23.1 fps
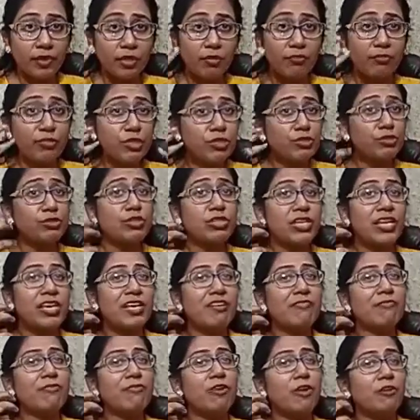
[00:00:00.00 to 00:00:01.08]
we should
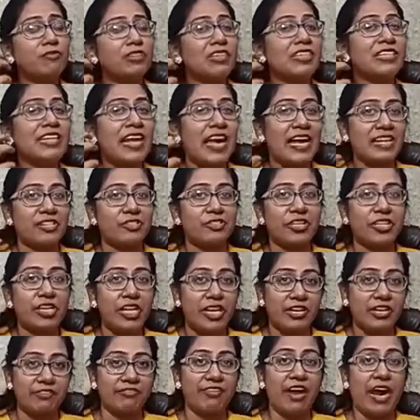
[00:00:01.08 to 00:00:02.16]
think of the natural
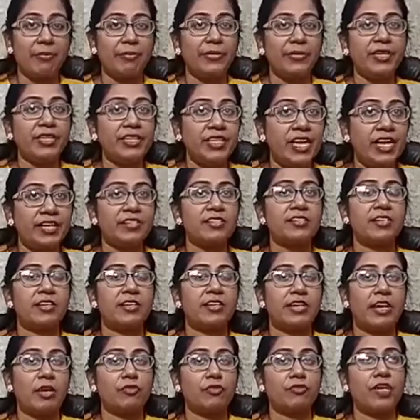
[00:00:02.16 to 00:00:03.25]
environment that is
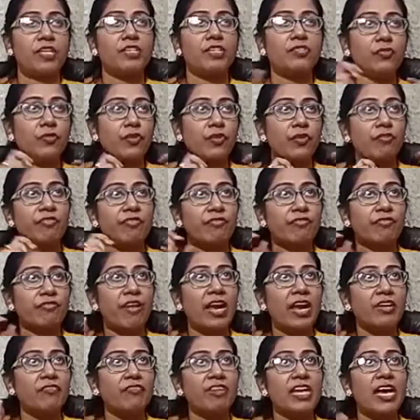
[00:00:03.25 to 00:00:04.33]
around us
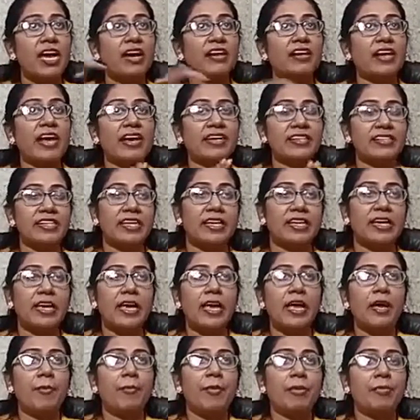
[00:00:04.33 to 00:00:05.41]
when we are writing,
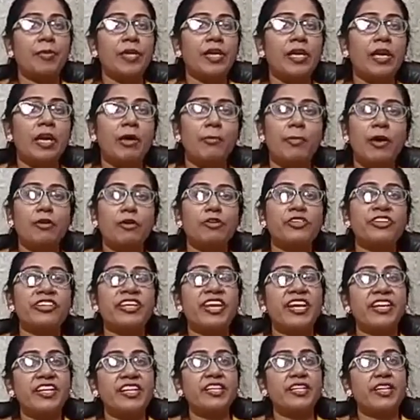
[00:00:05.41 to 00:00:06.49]
maybe about
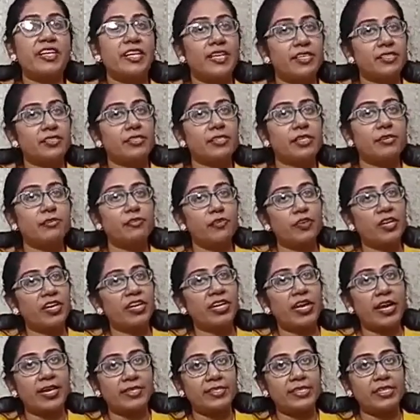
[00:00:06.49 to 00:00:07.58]
rainy days if you are
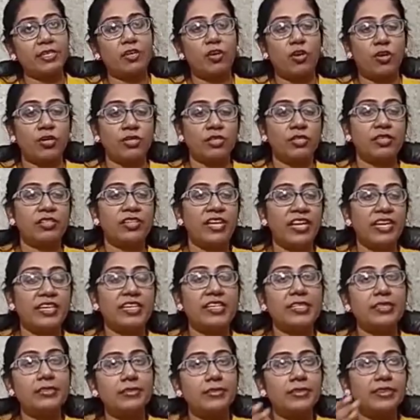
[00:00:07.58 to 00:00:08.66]
writing, or the
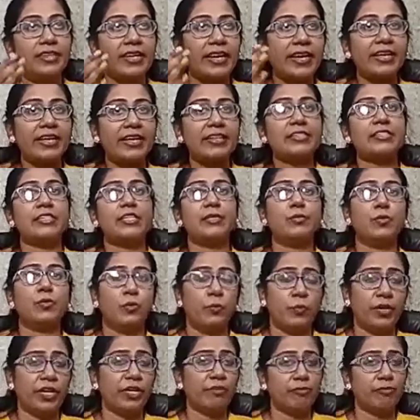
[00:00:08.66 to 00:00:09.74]
rains in
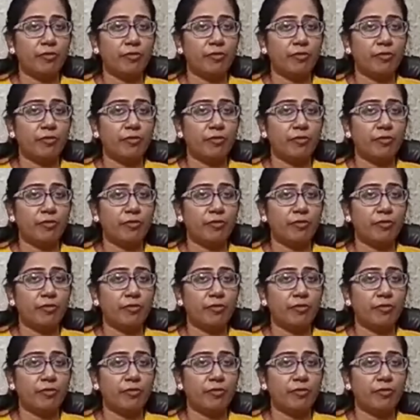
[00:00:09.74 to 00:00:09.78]
Mumbai.